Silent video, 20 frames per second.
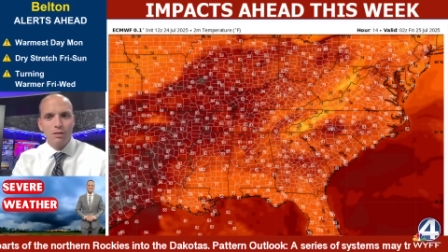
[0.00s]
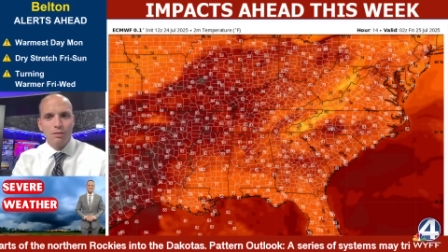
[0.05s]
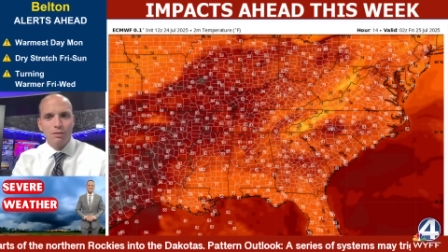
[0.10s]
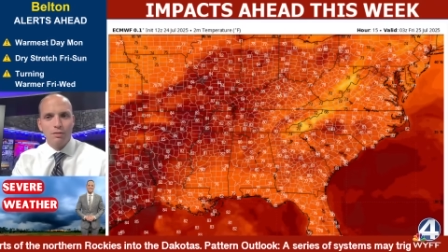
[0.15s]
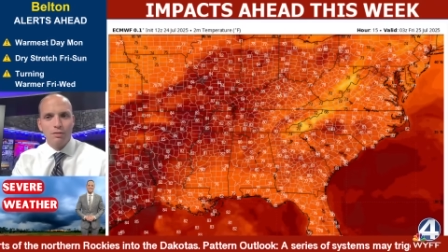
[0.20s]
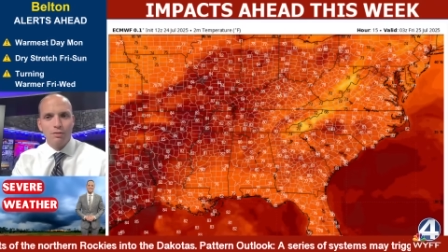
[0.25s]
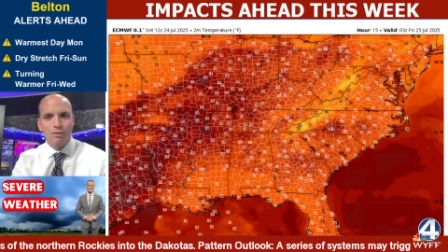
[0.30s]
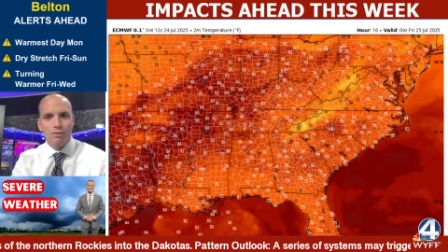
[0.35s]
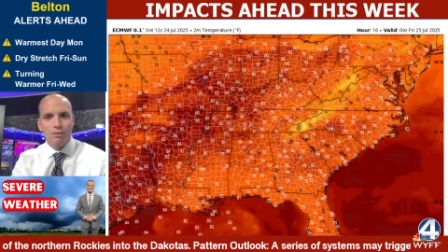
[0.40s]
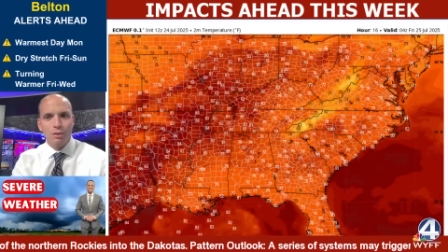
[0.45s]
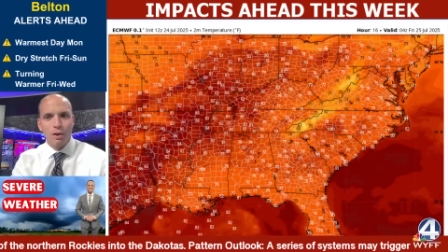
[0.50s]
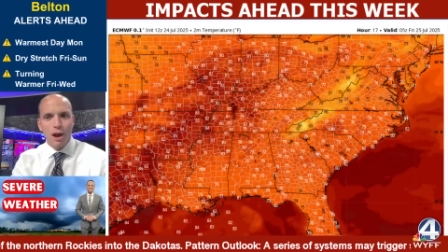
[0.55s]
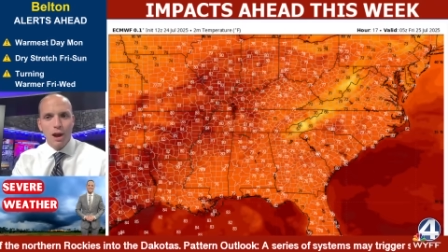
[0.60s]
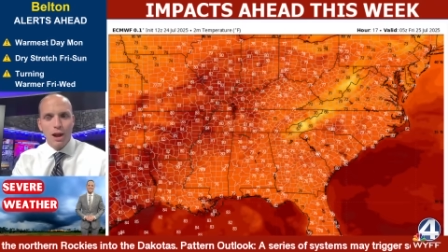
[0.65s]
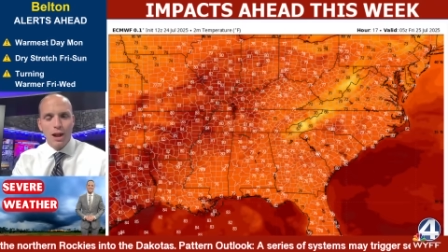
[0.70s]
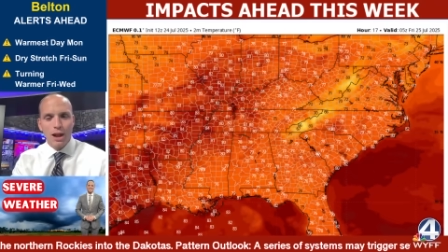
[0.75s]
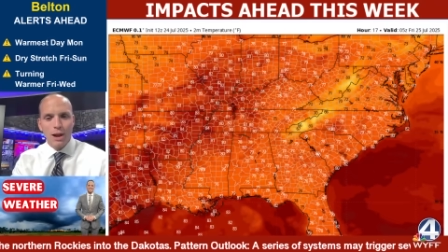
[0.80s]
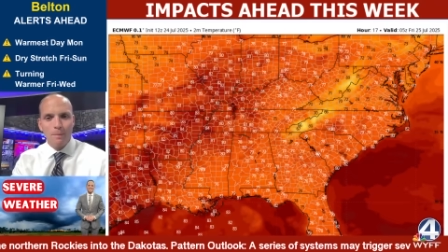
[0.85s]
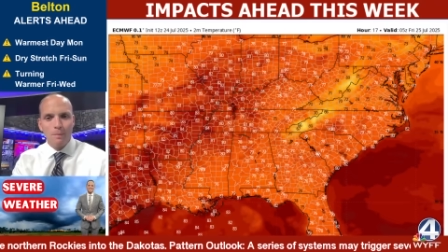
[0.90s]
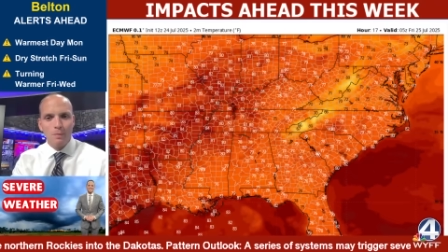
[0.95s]

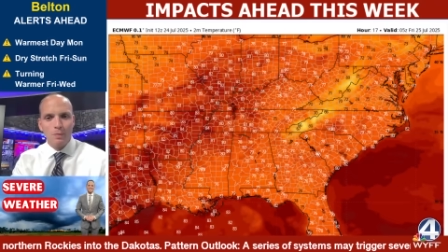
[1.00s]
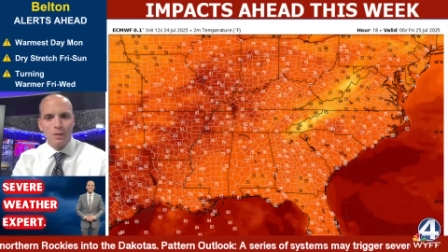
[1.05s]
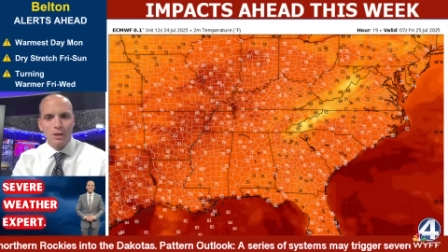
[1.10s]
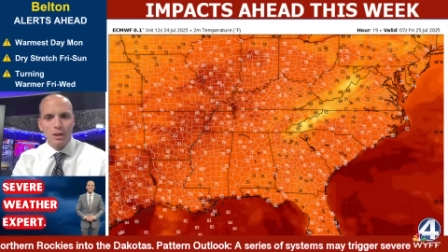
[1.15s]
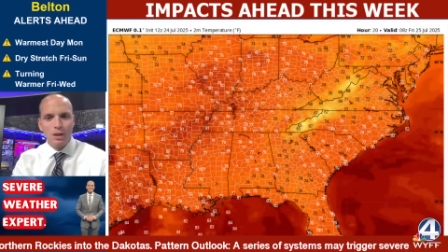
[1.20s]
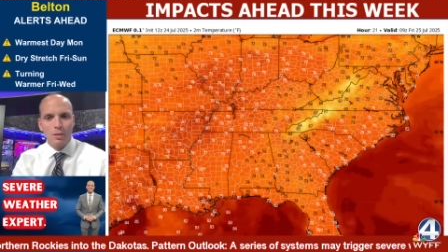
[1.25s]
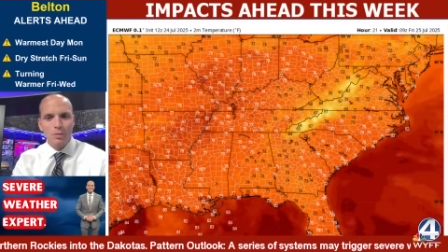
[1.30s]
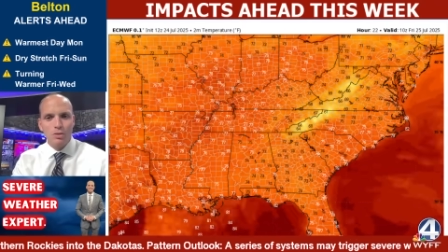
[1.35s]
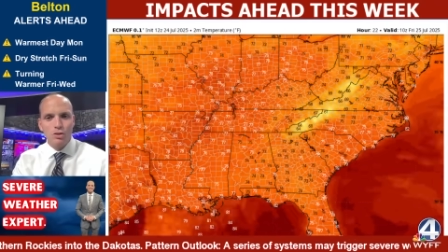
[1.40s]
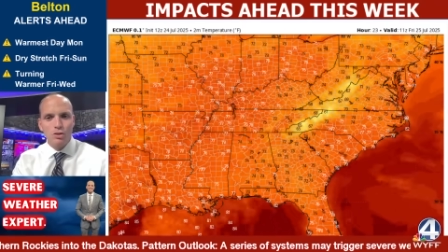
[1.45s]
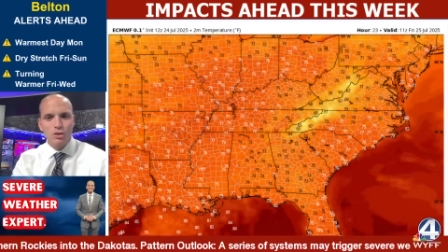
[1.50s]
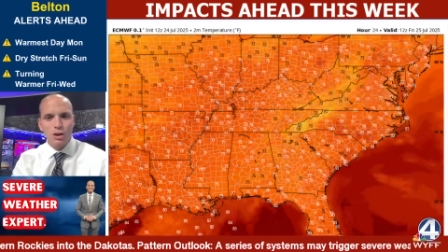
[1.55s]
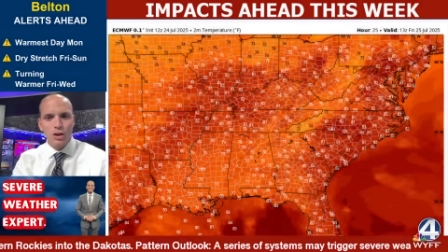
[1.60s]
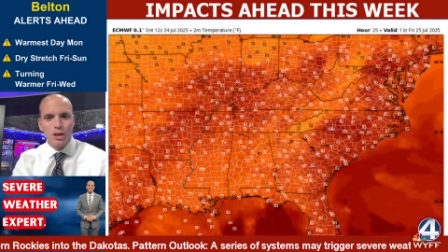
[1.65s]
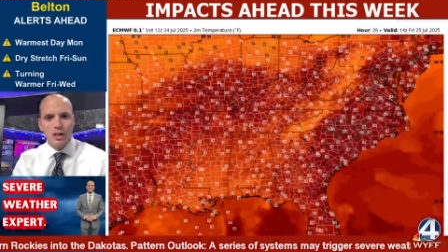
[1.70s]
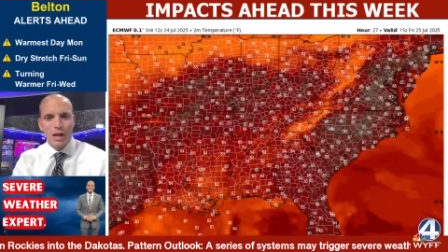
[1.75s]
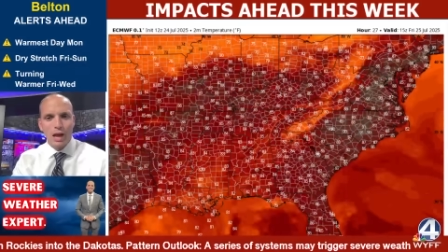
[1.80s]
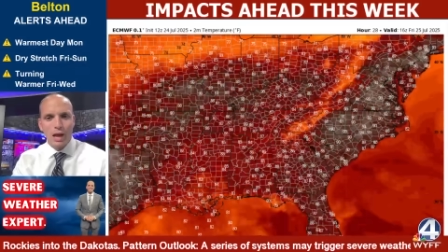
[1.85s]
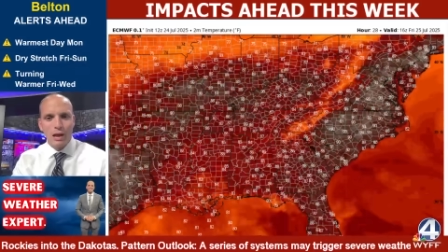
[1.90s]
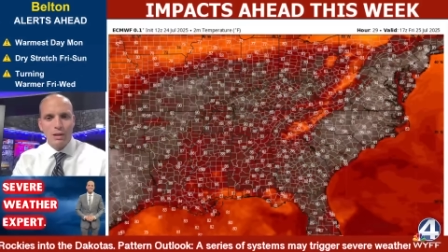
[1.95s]
Friday. Let me show you
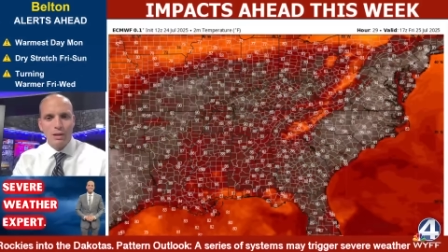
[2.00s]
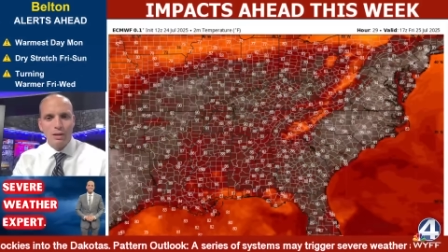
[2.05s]
that.